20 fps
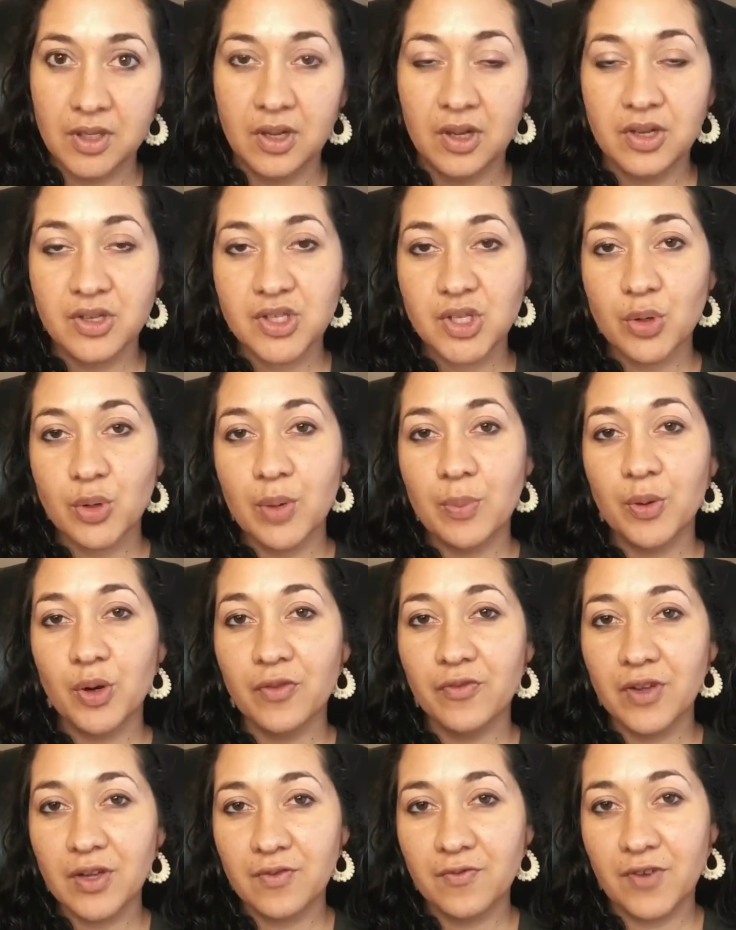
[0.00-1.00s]
So, a
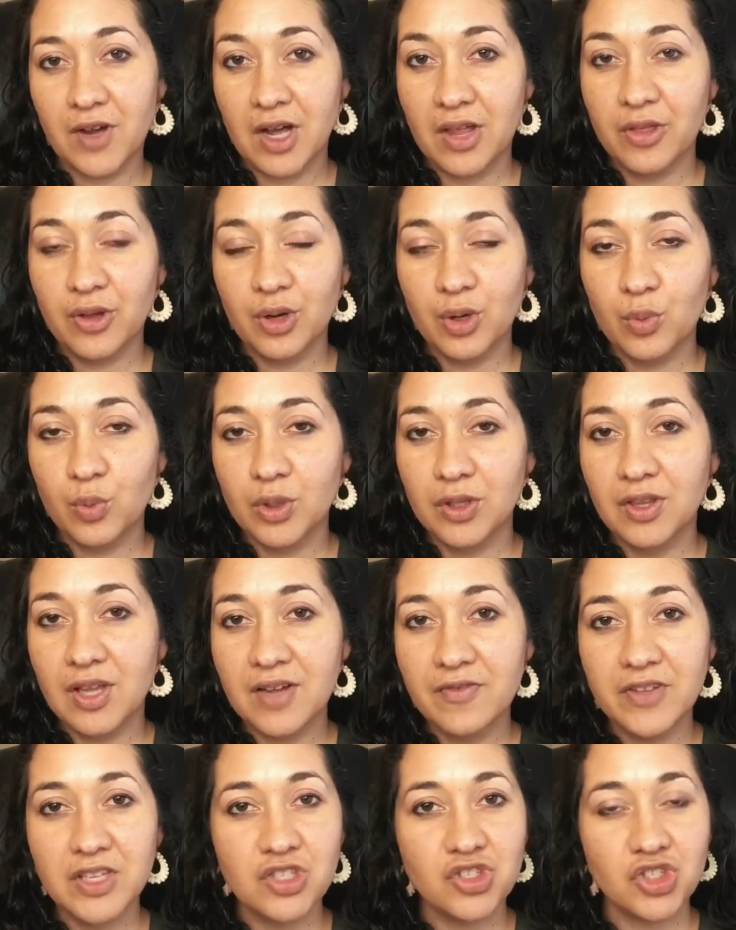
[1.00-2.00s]
perfect father would love
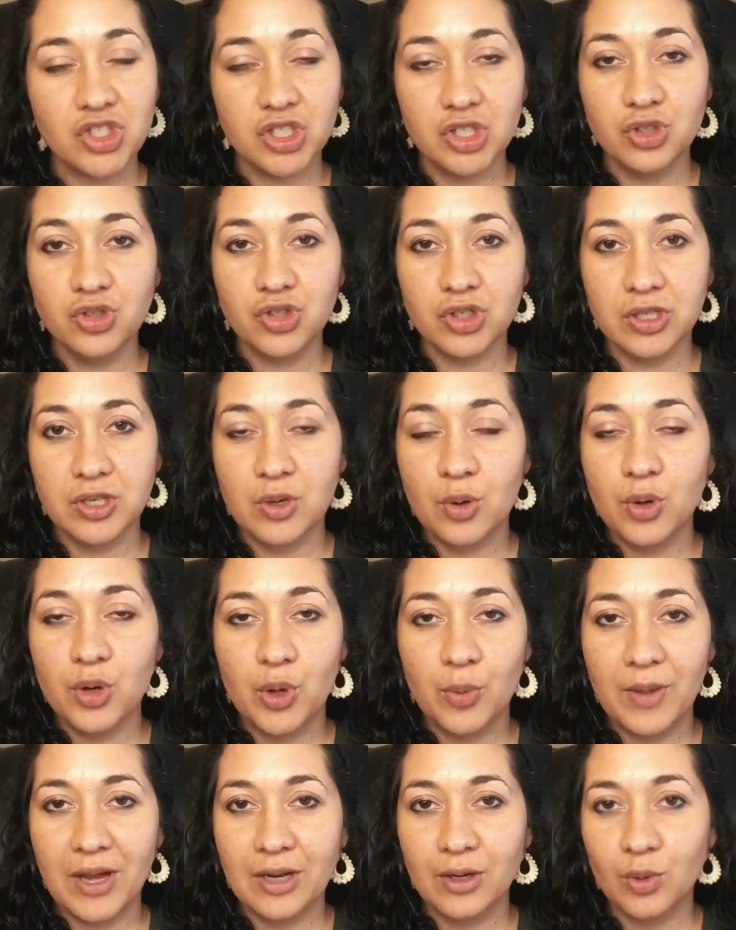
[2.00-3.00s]
his children no
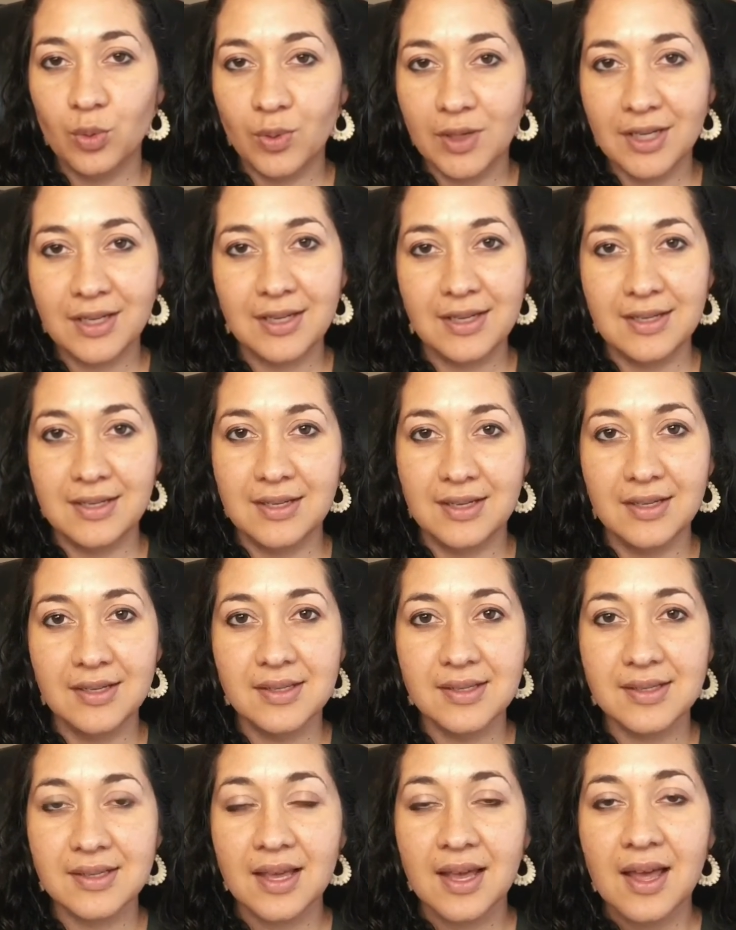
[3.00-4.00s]
matter what he
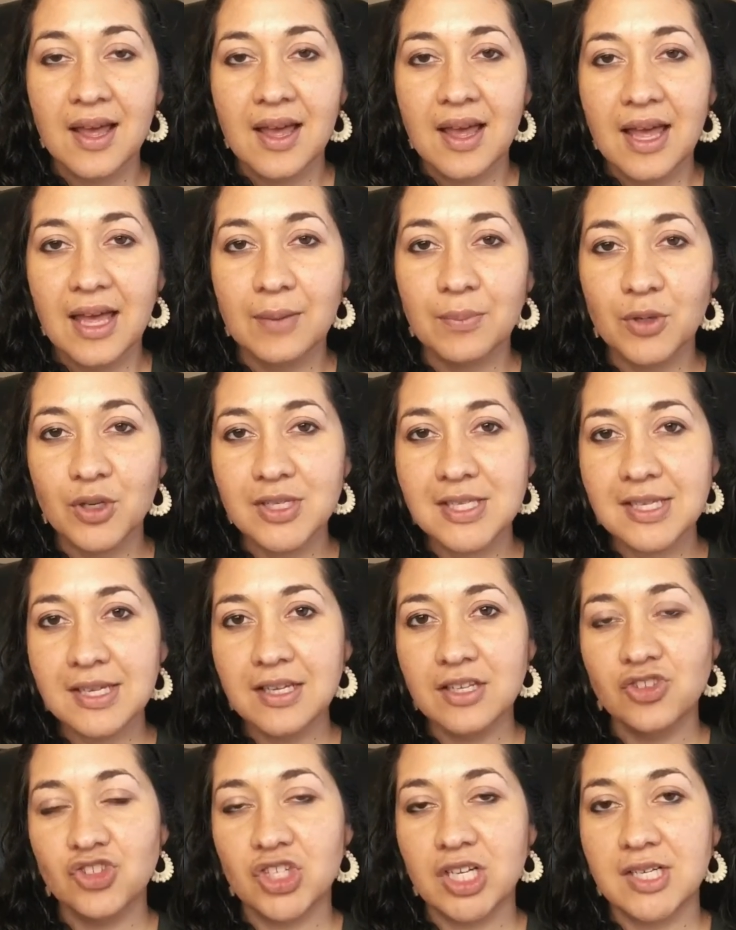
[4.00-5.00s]
does, and mercy
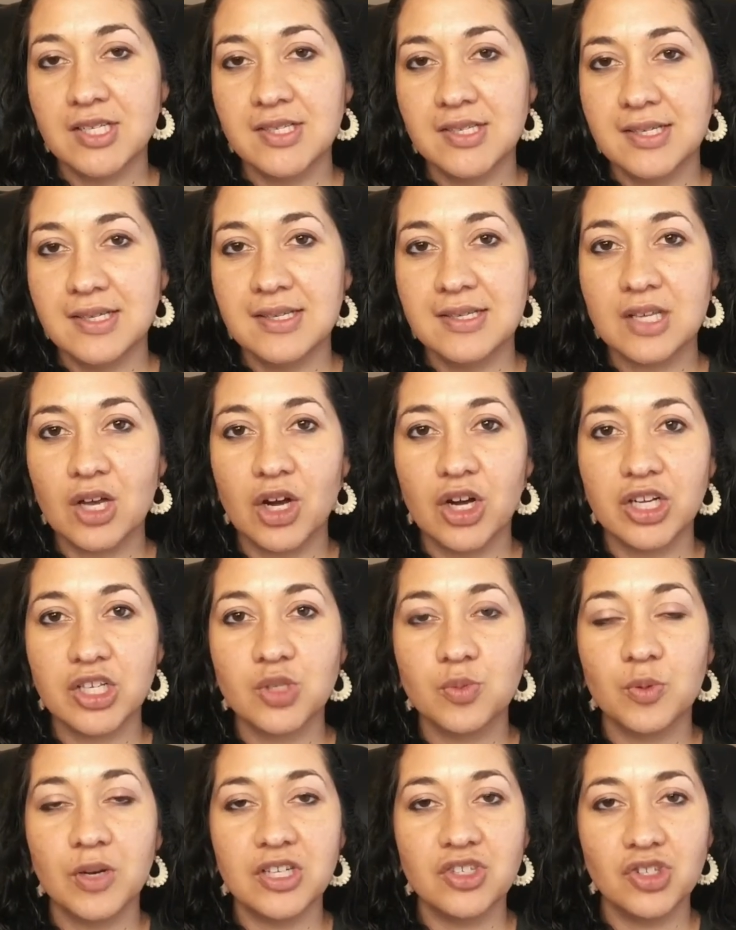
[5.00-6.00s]
and justice are
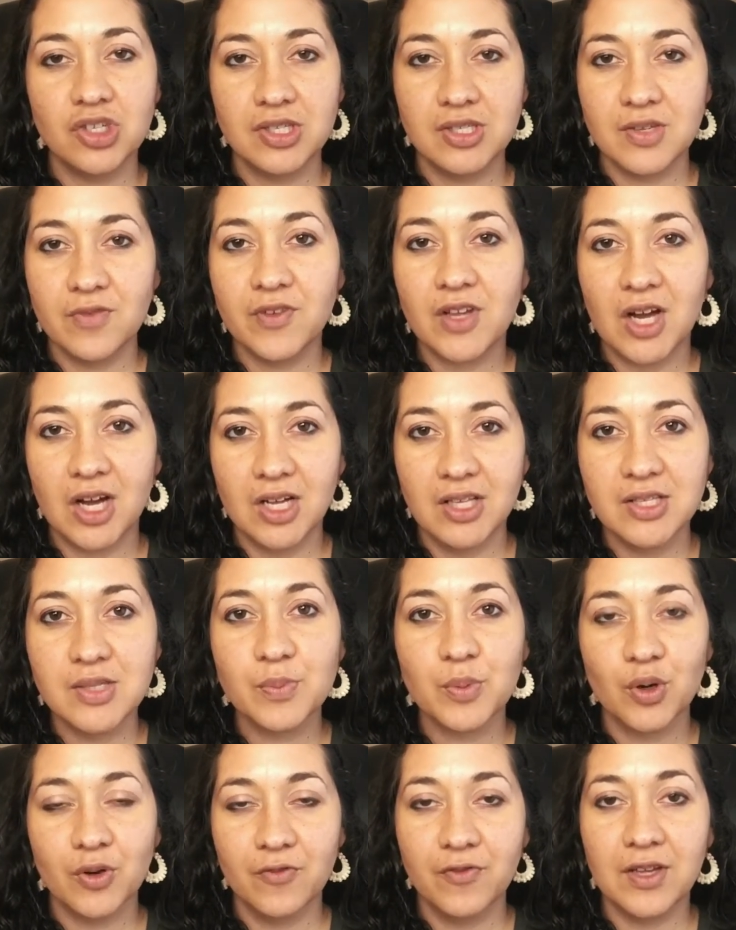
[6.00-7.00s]
expressions of God's
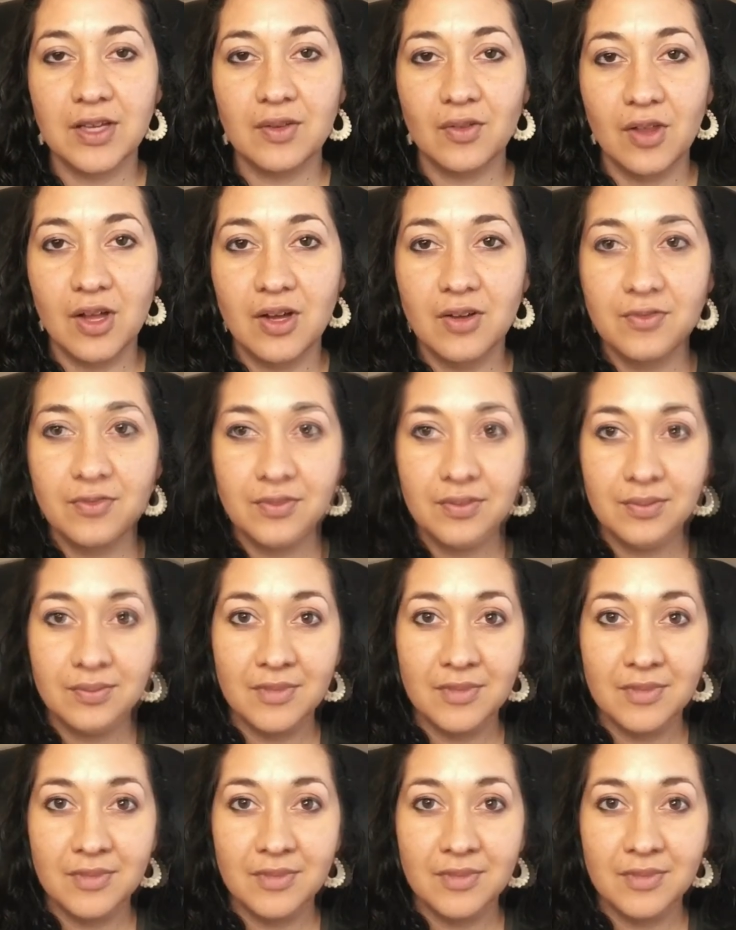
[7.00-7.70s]
perfect love.